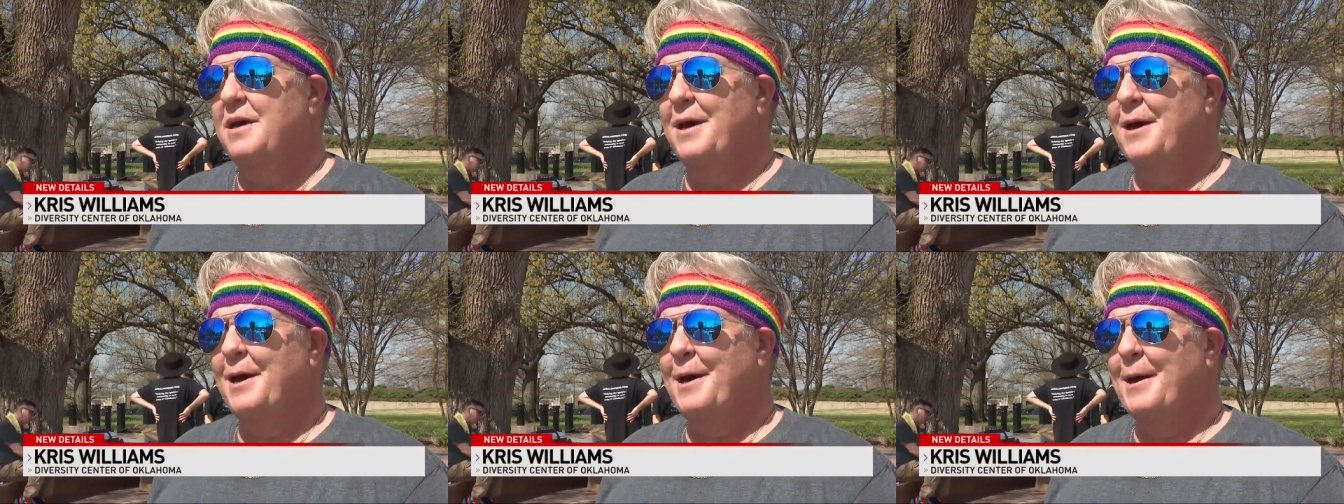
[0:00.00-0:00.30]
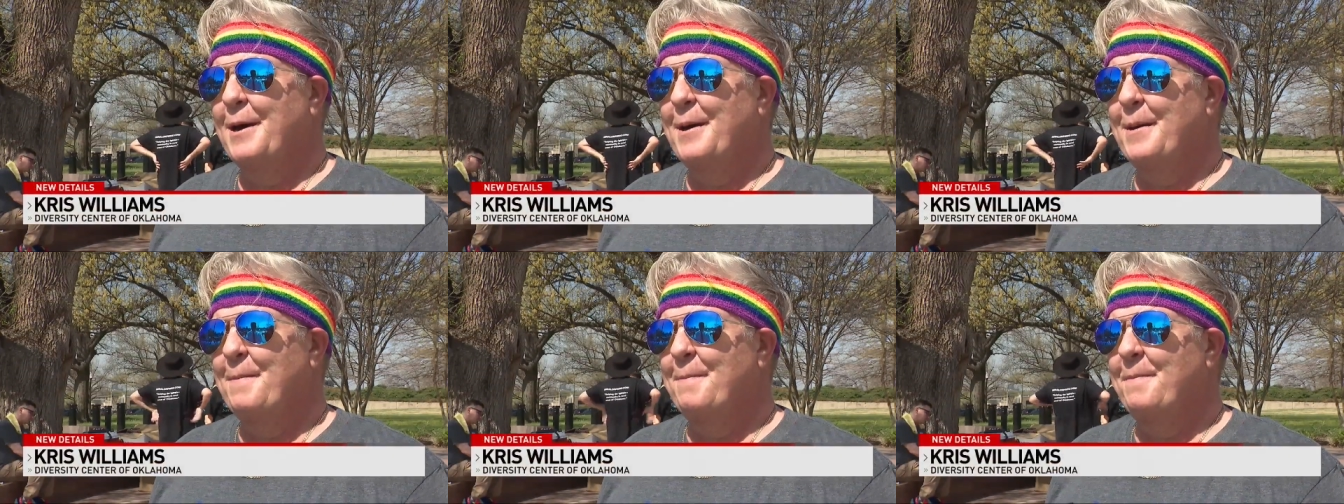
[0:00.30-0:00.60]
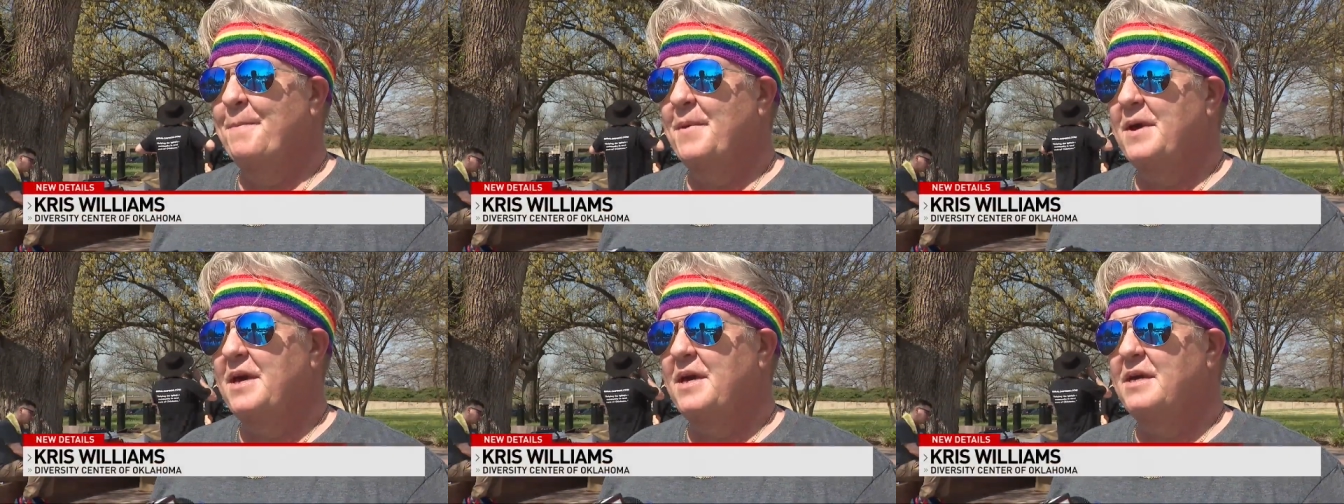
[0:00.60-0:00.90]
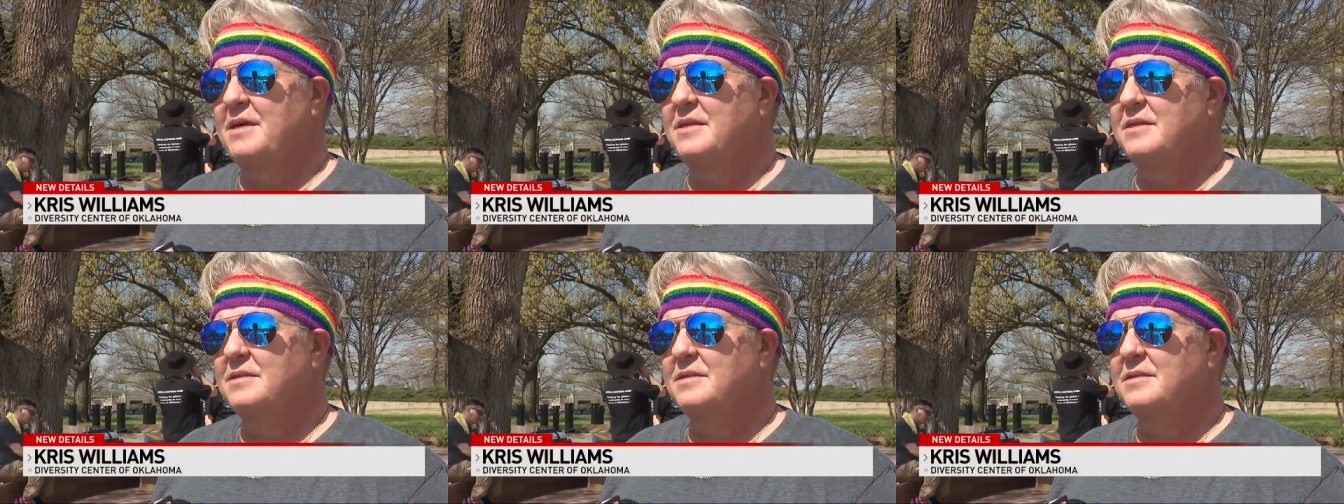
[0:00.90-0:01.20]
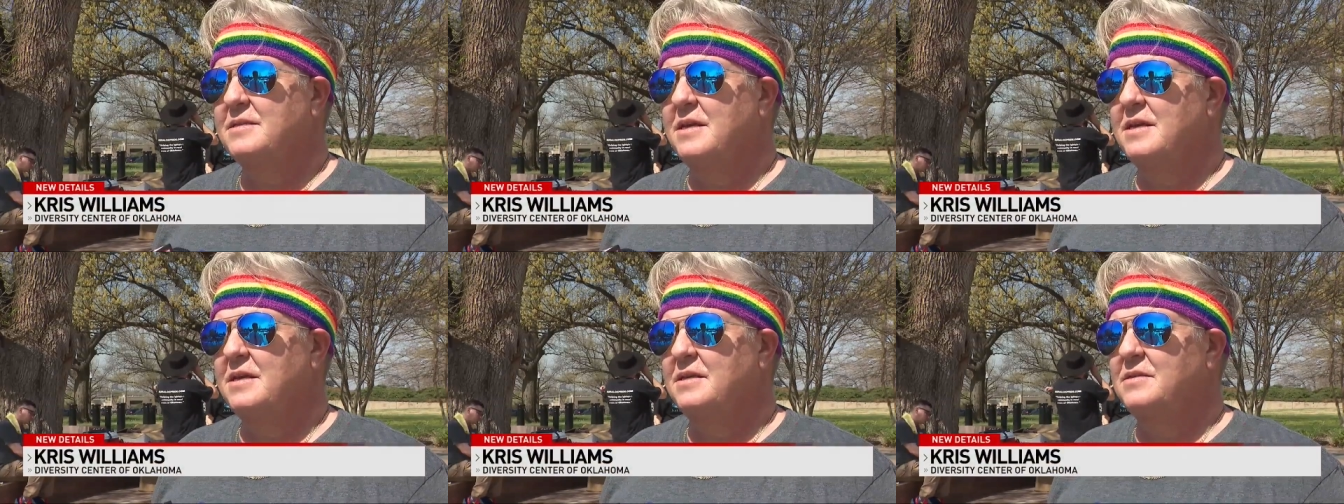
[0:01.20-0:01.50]
um,
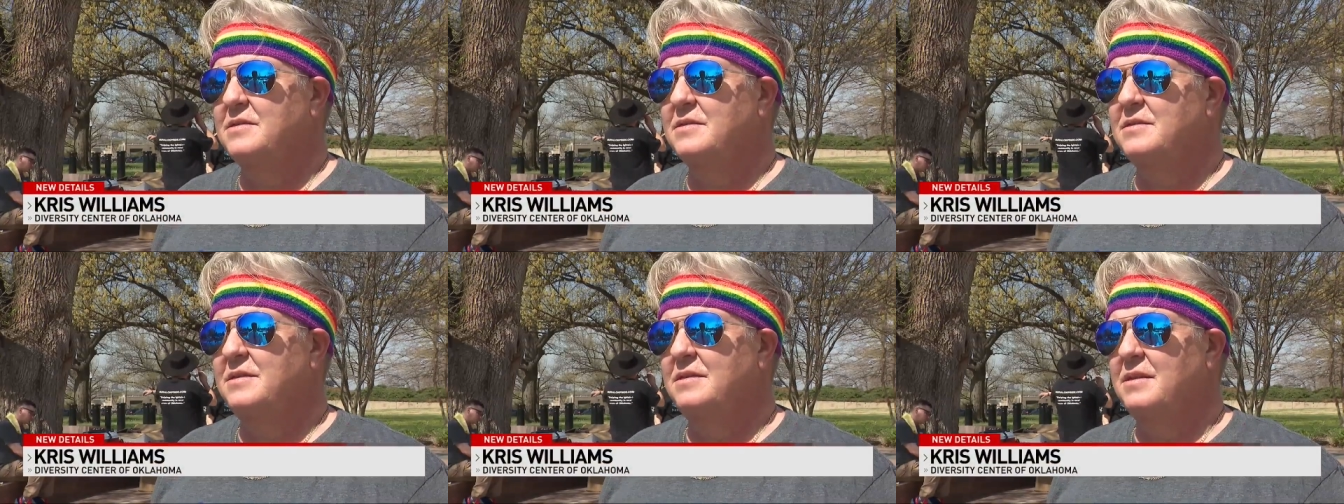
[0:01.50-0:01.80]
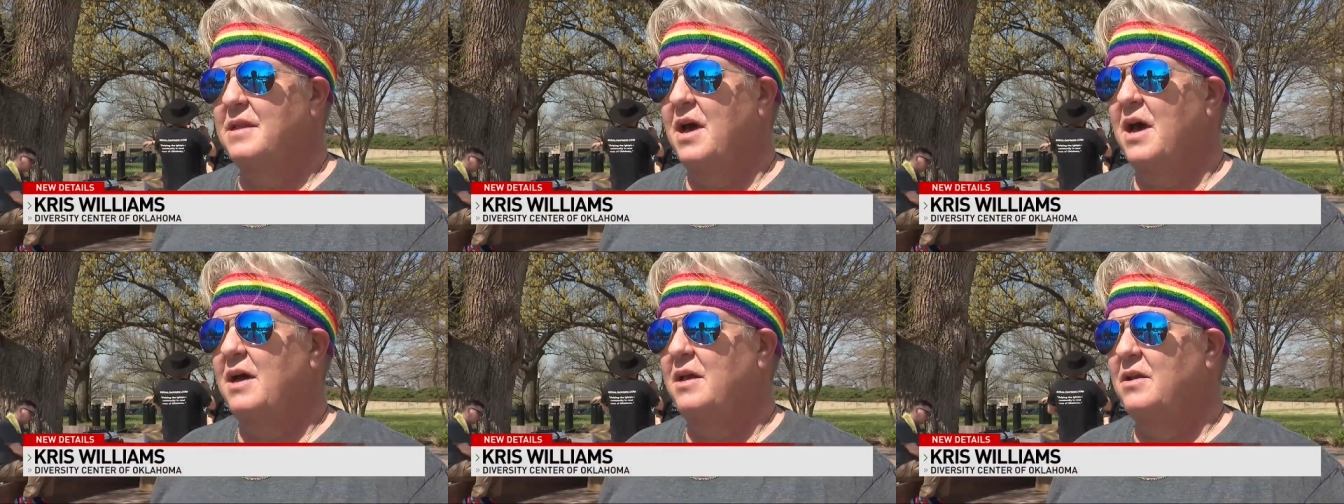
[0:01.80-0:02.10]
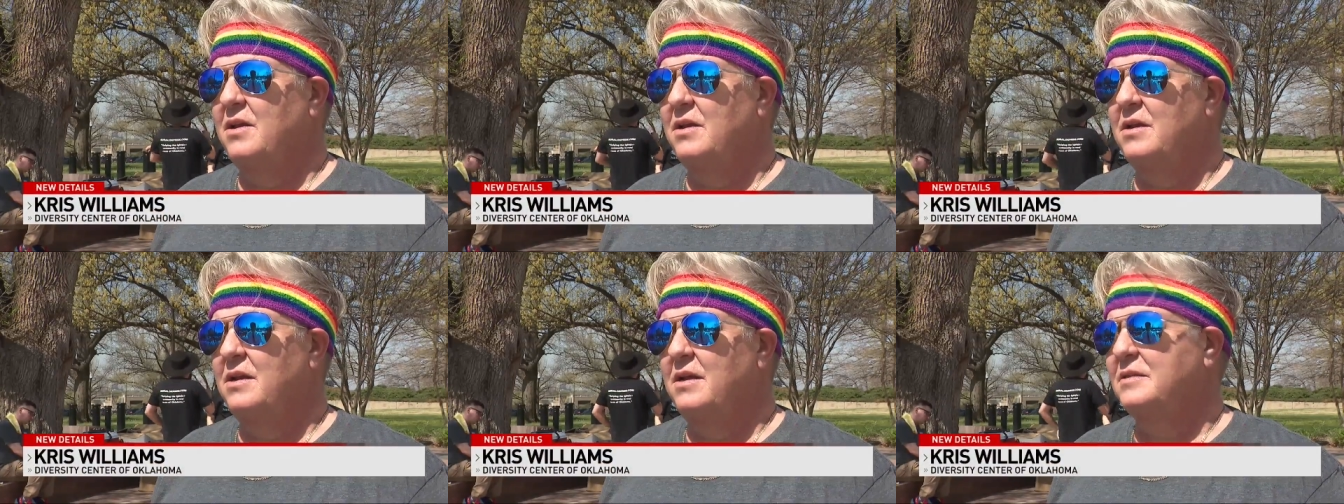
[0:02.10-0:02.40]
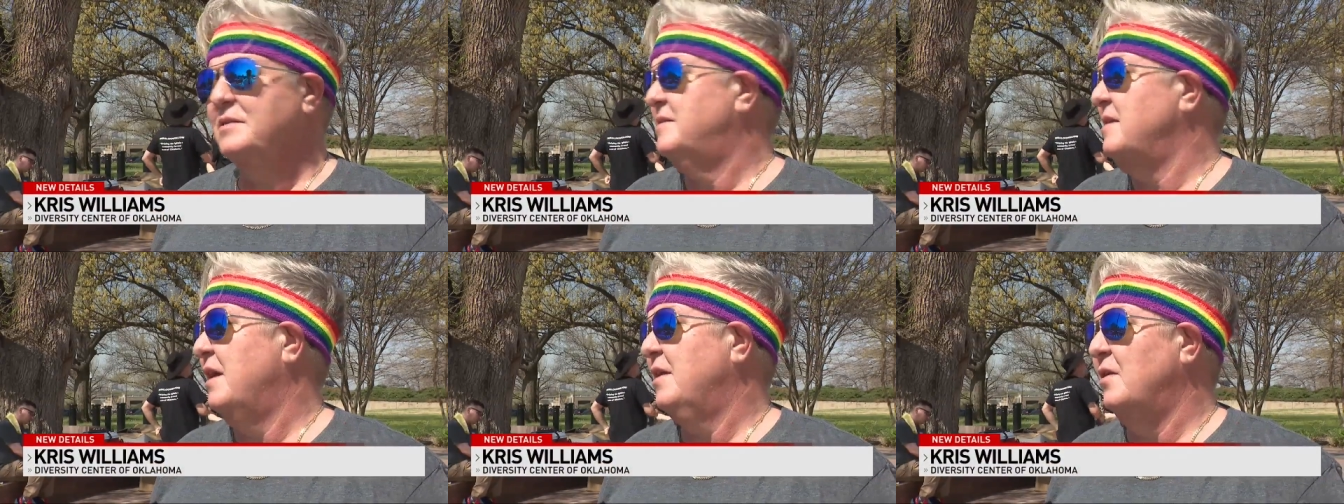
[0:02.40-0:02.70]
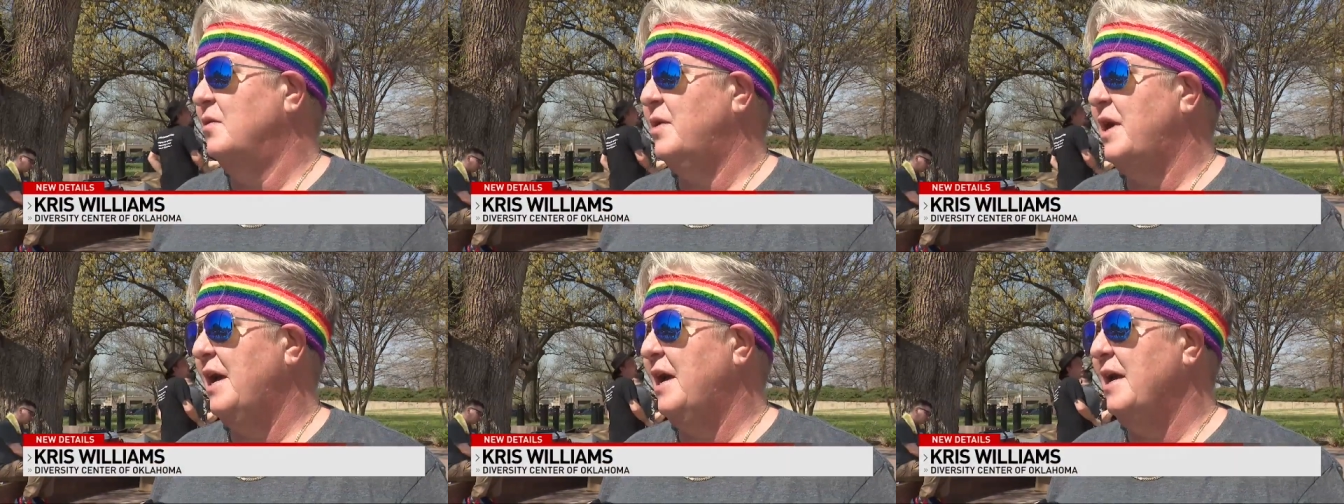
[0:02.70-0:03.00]
is is not it's not
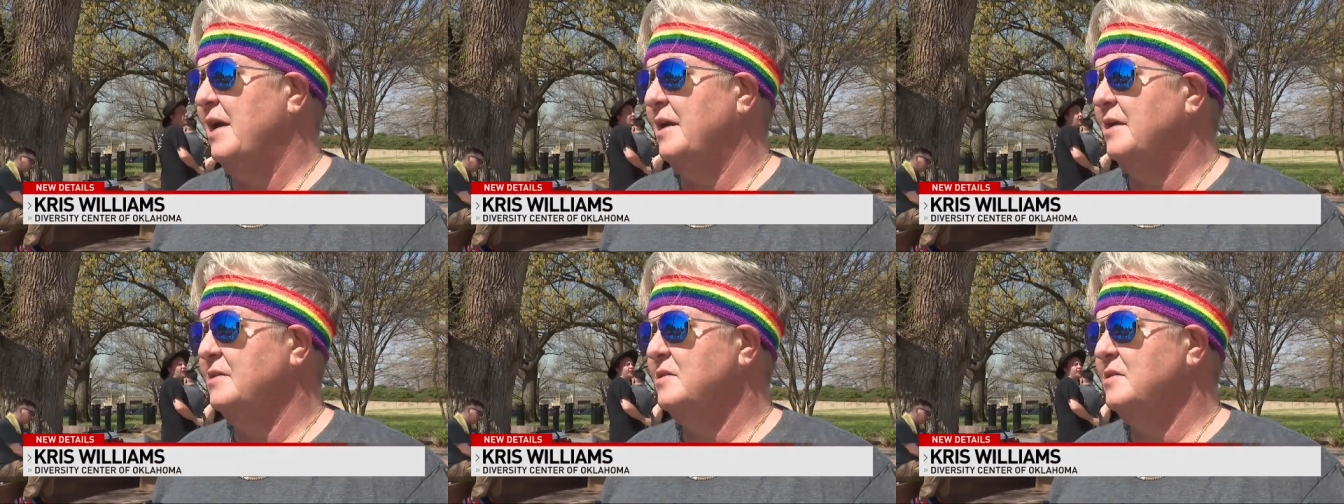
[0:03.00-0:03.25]
okay.